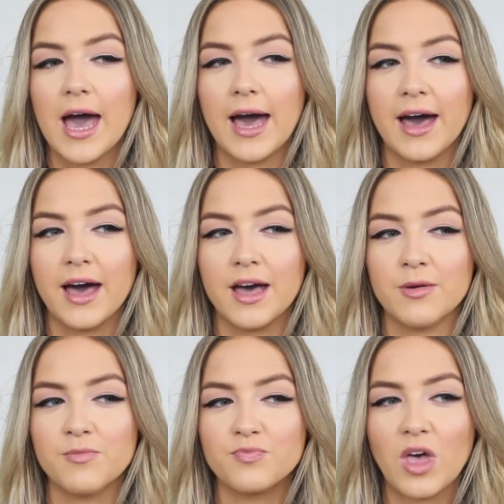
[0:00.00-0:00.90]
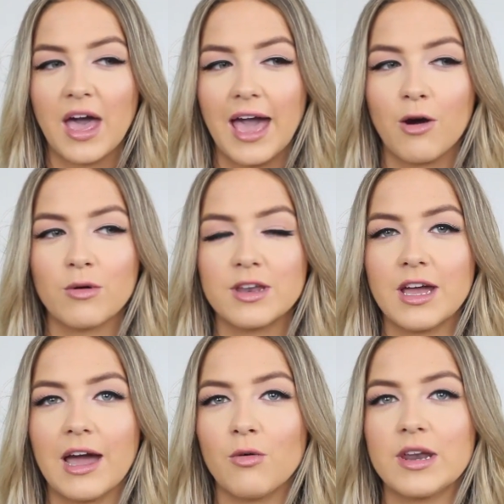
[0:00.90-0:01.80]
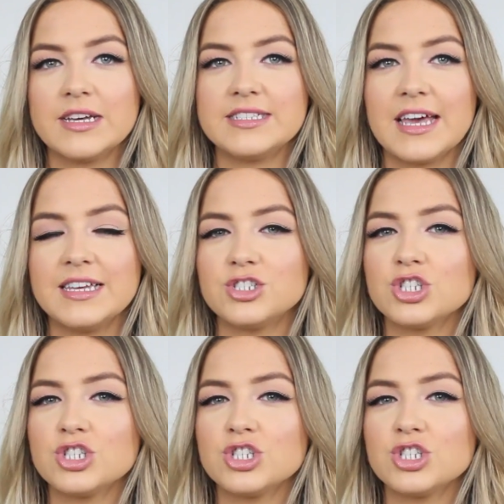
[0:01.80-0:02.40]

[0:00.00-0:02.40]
how would I say,